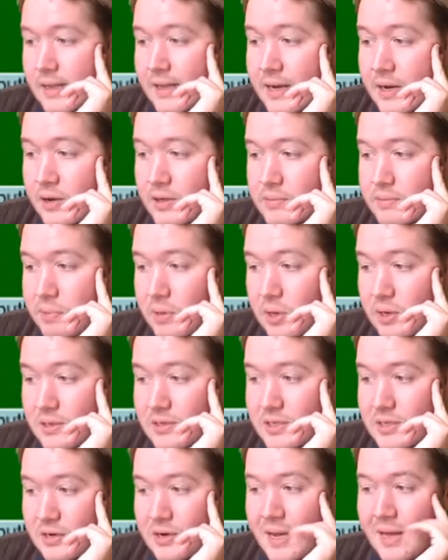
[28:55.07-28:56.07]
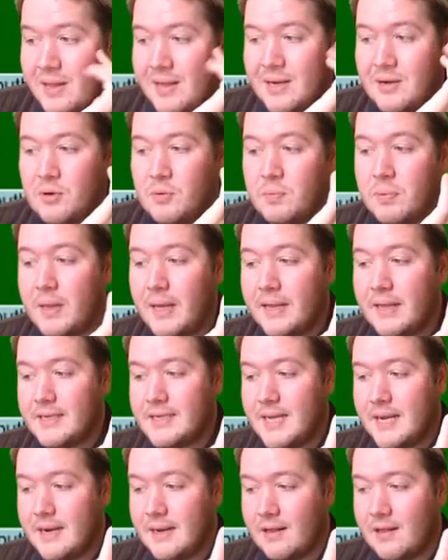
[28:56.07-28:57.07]
know it's blocked, so now they could play the
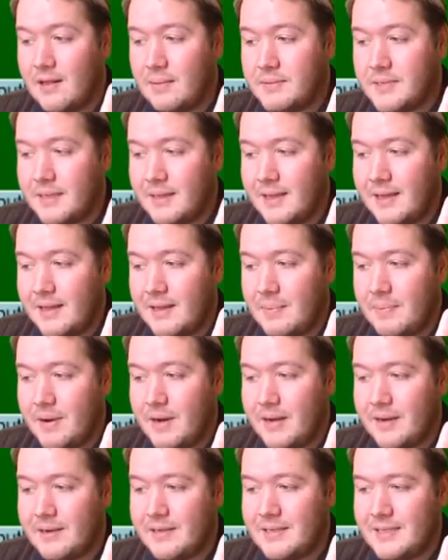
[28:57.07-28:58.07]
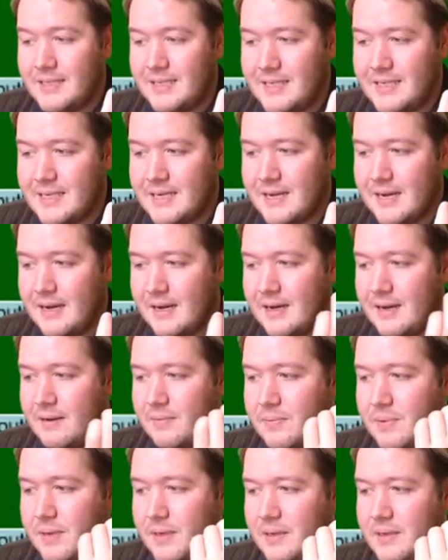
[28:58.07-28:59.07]
ten of clubs and let their partner
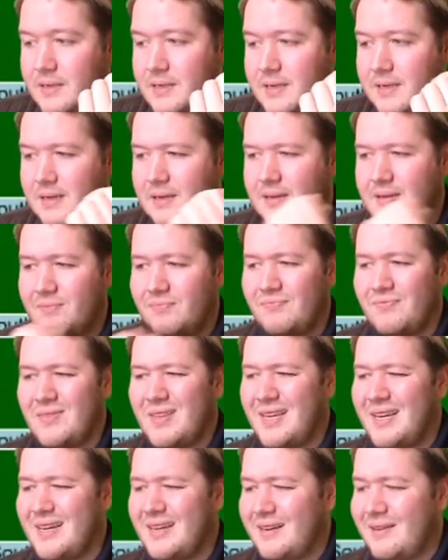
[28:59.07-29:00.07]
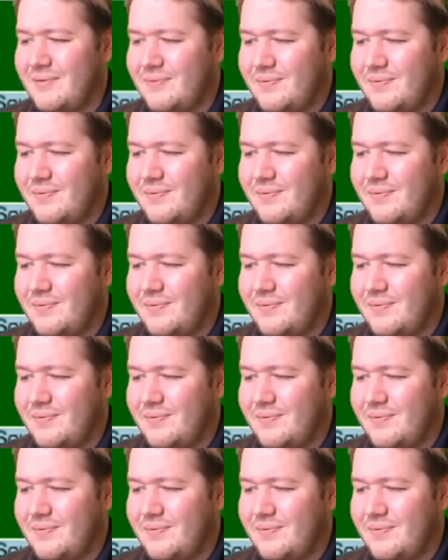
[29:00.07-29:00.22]
discard, but uh, yeah.